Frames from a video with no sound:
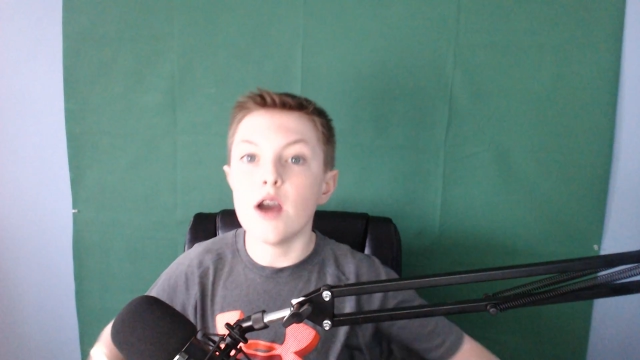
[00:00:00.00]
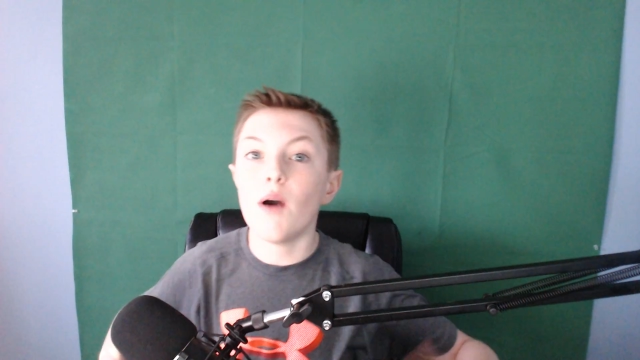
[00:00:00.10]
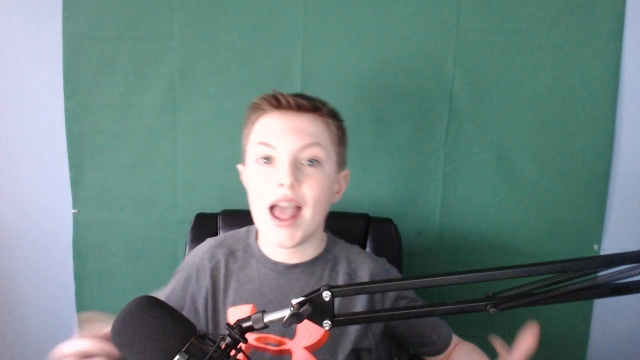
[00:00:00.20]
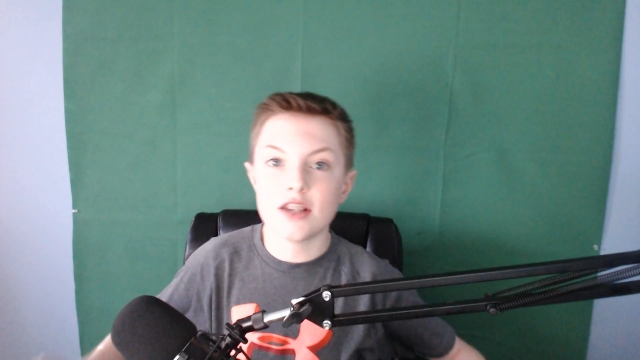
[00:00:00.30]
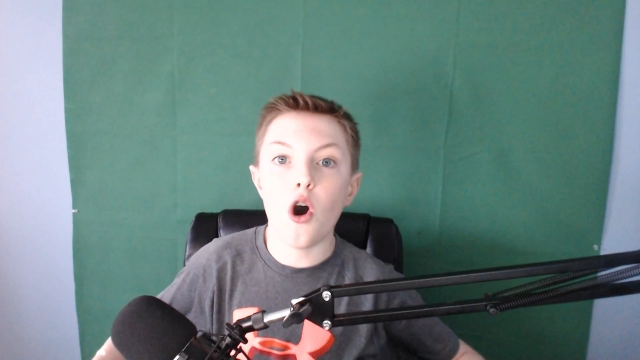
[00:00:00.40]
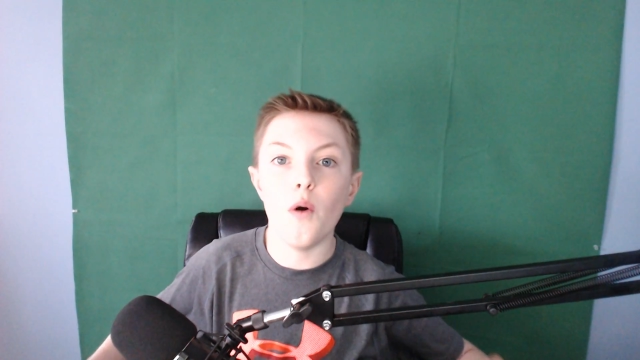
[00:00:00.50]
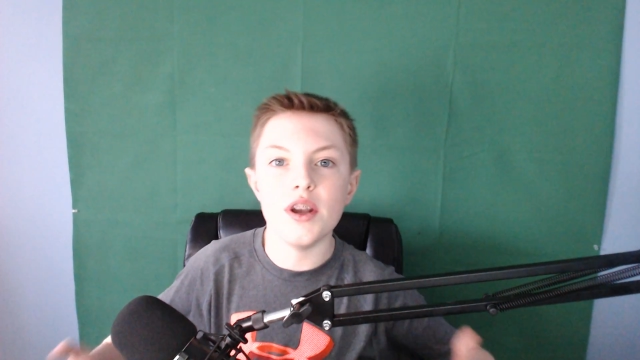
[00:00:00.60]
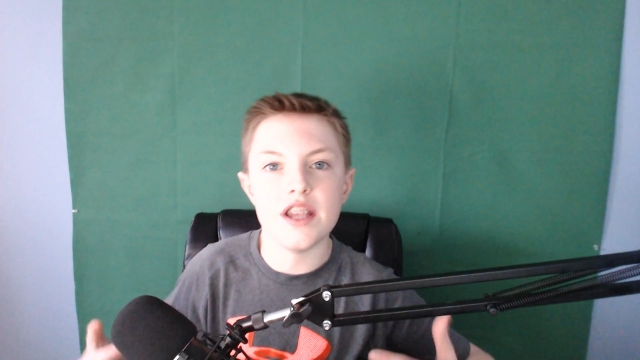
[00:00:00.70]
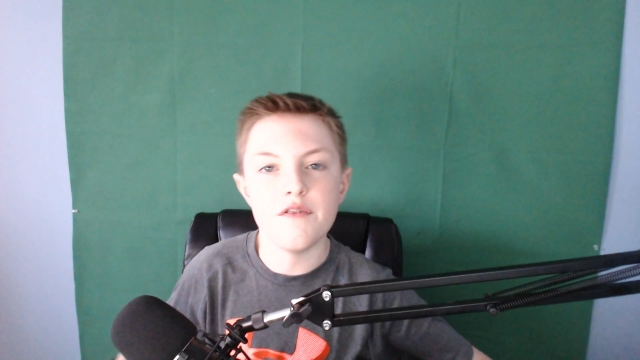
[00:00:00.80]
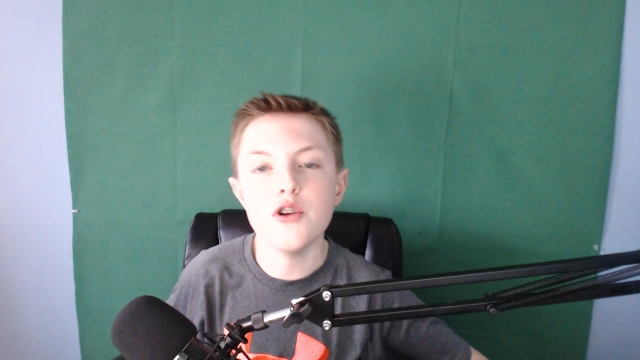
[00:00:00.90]
as always,
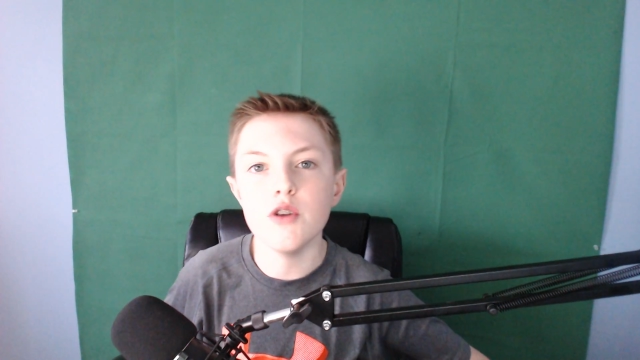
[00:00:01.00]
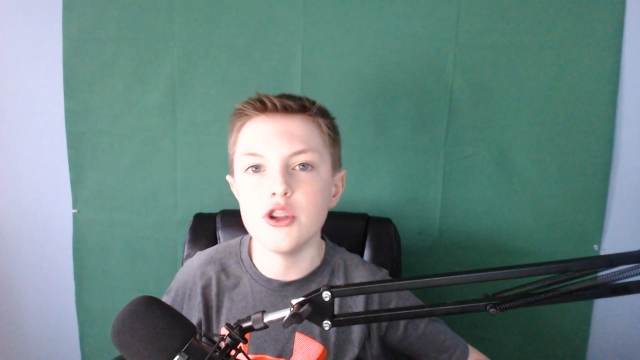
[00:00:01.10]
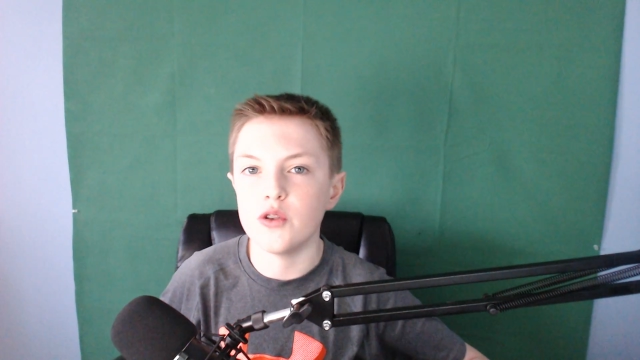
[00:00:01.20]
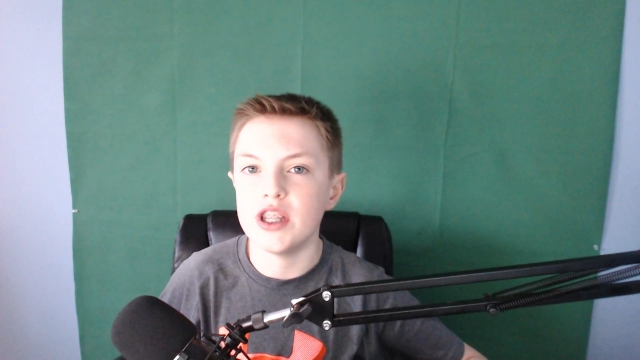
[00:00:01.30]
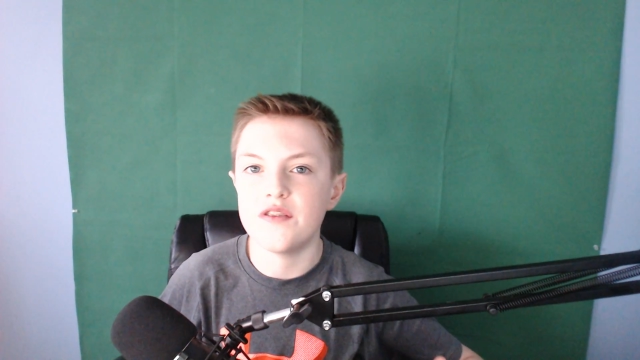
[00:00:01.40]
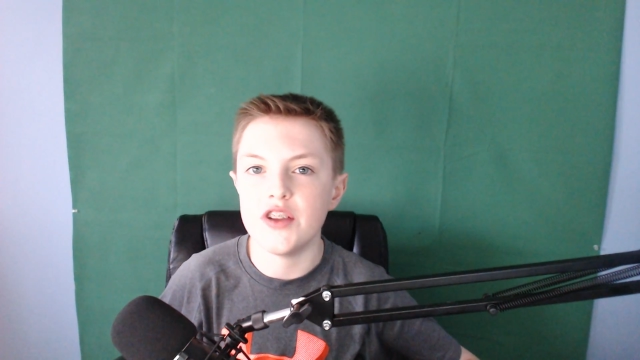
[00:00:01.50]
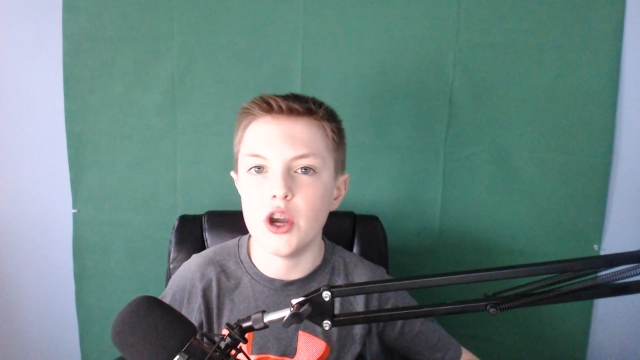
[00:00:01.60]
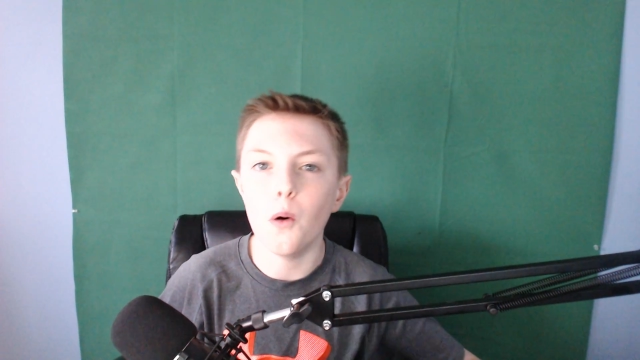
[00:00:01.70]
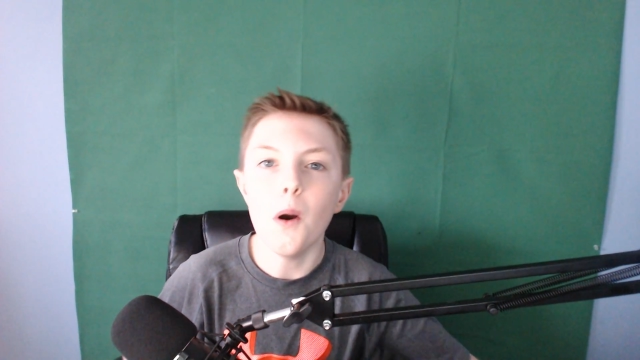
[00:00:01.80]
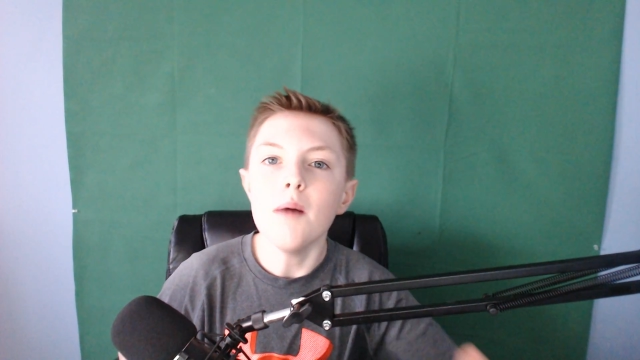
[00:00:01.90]
if you enjoyed this video,
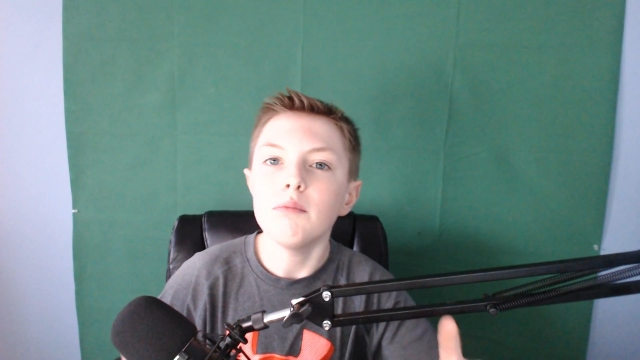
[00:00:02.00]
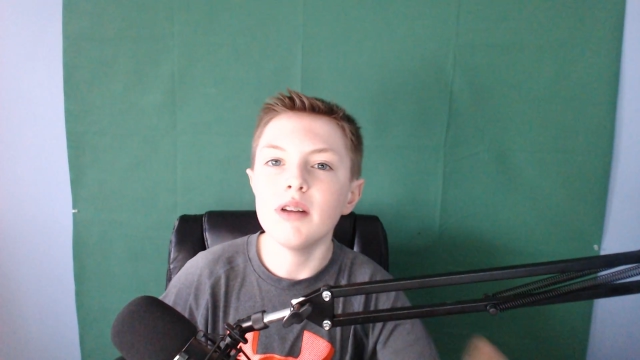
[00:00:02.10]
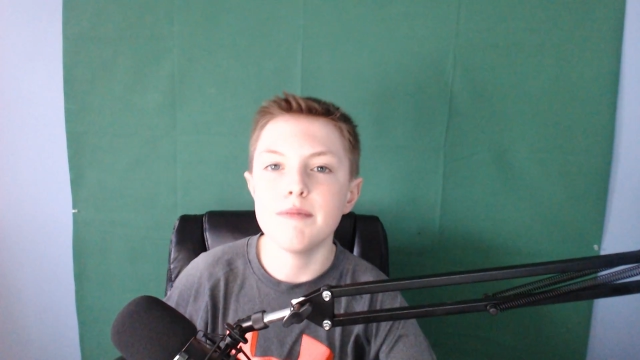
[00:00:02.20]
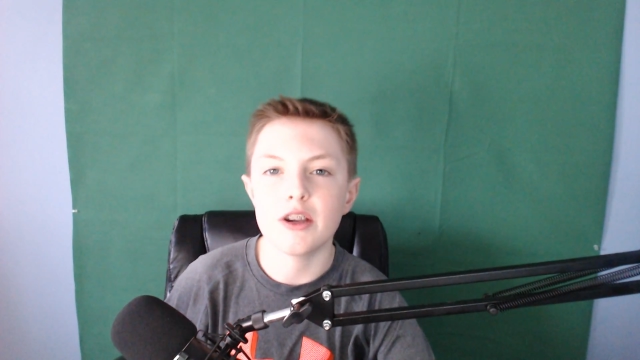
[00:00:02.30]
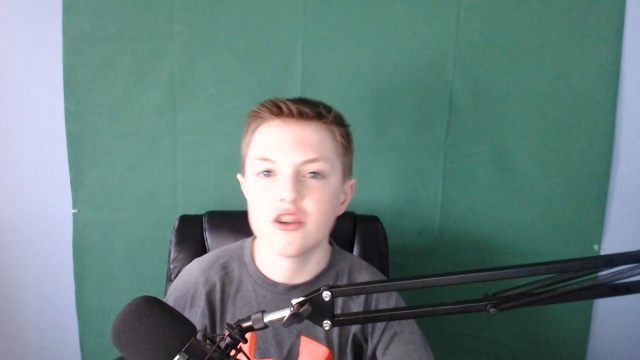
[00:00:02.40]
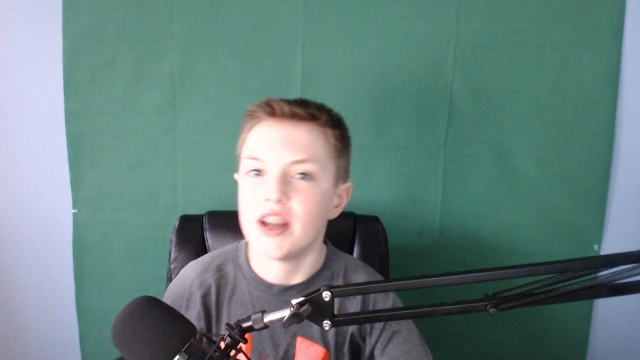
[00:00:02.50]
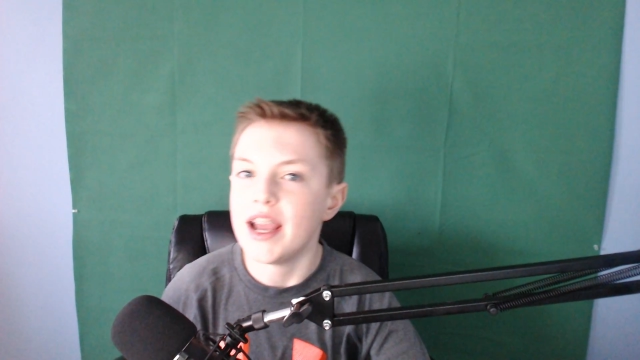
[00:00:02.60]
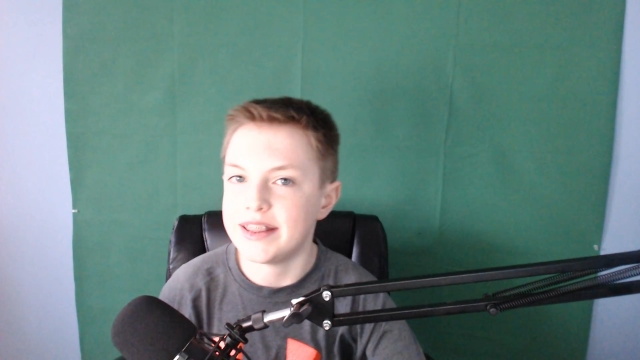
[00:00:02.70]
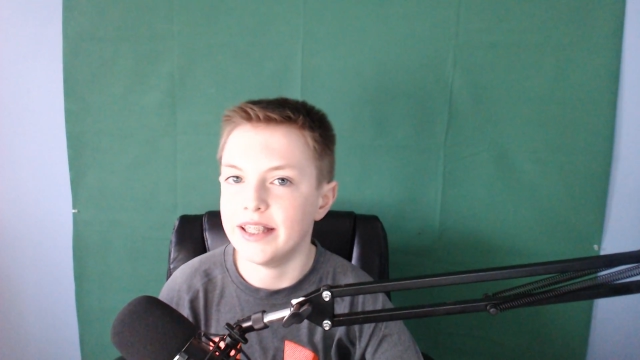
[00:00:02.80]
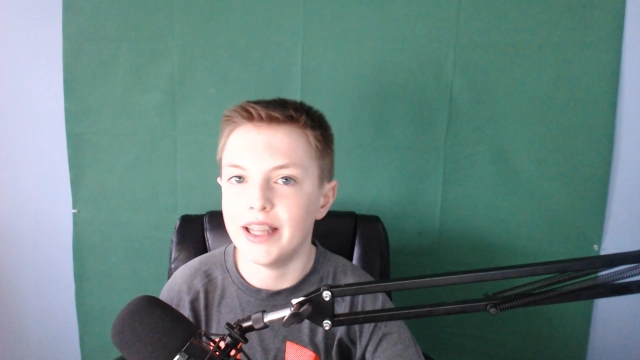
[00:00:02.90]
please make sure to hit
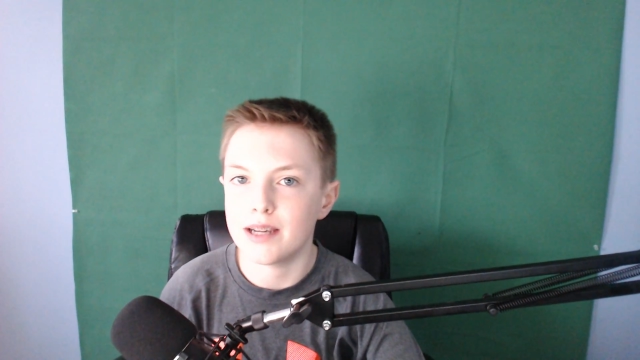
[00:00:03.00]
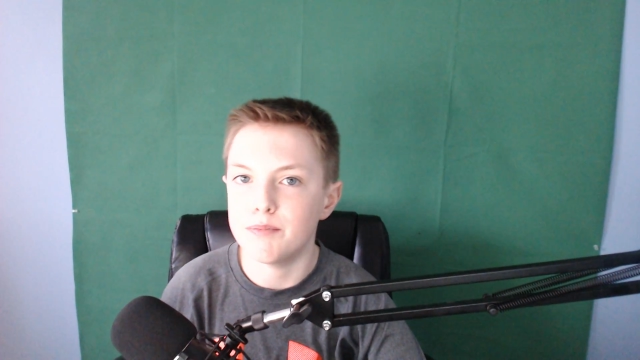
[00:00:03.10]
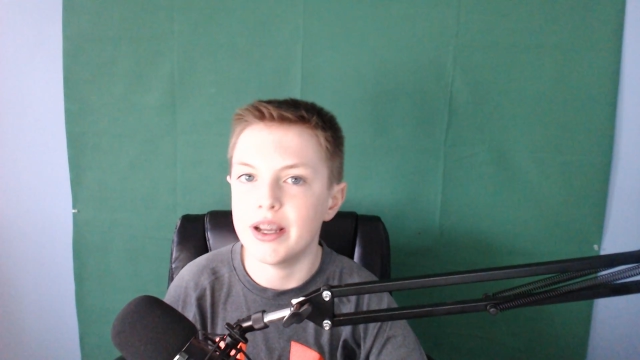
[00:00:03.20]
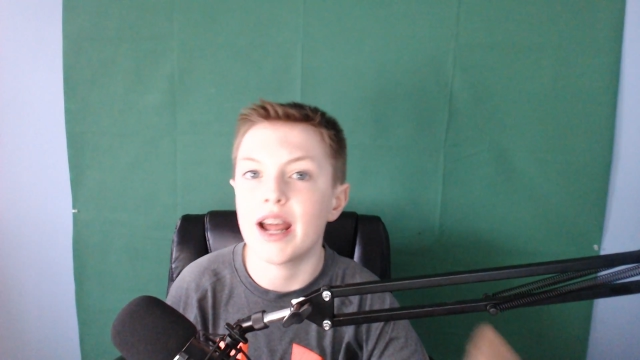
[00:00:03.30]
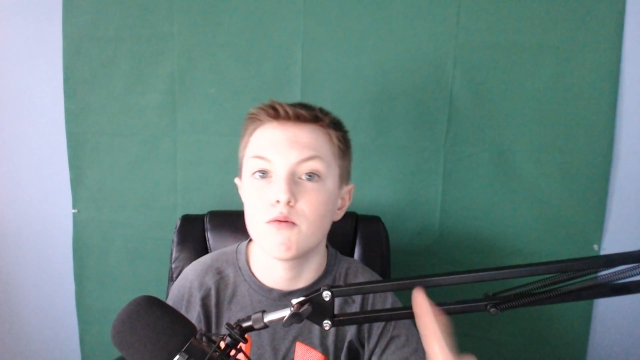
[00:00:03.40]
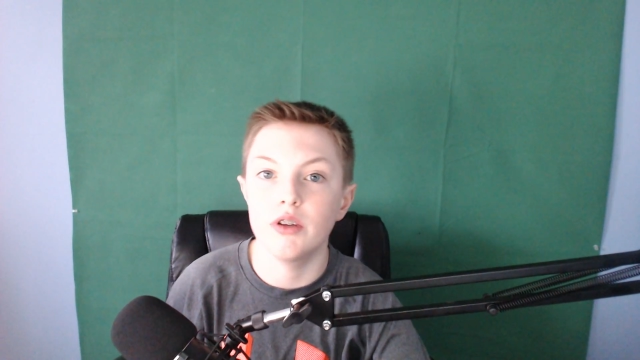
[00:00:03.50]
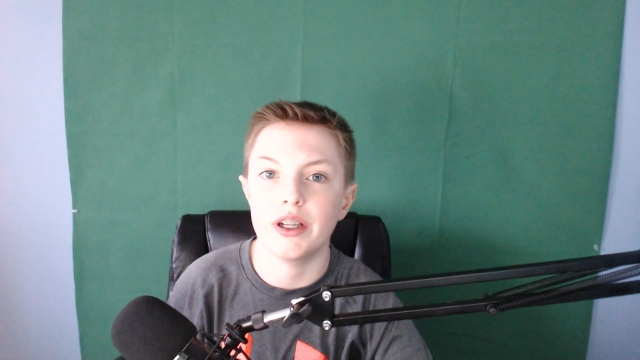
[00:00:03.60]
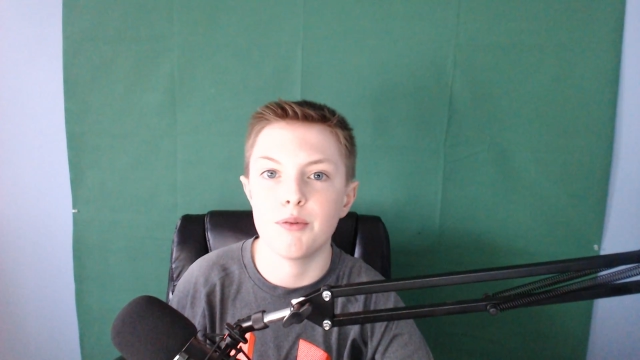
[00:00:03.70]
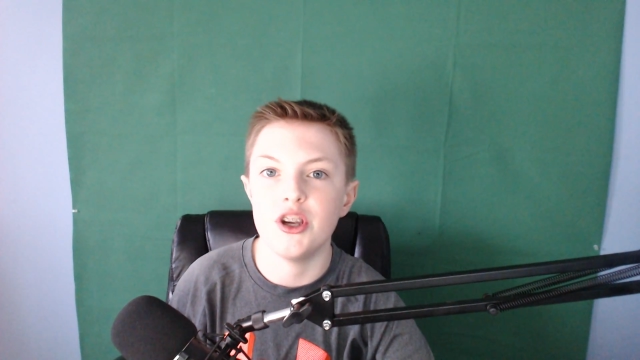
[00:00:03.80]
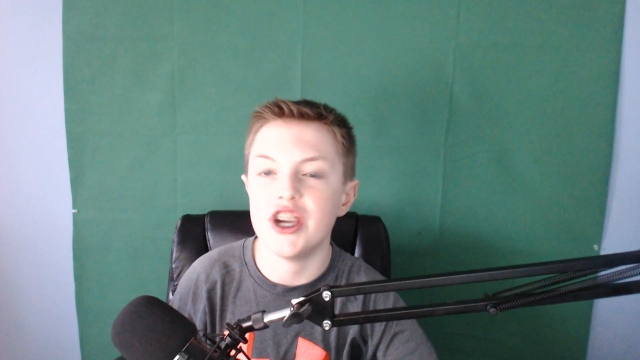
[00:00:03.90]
that like button. I'd really
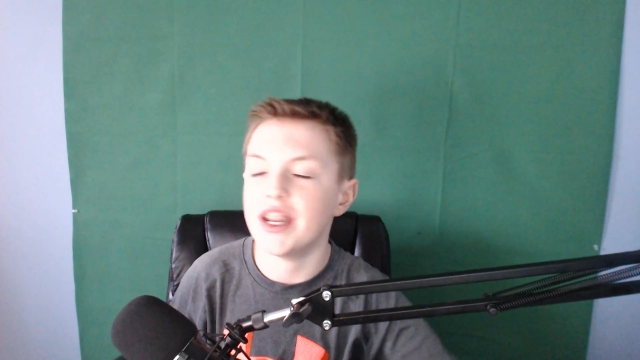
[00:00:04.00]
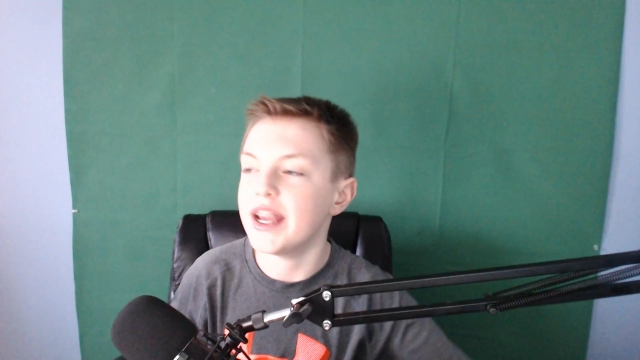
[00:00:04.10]
appreciate it.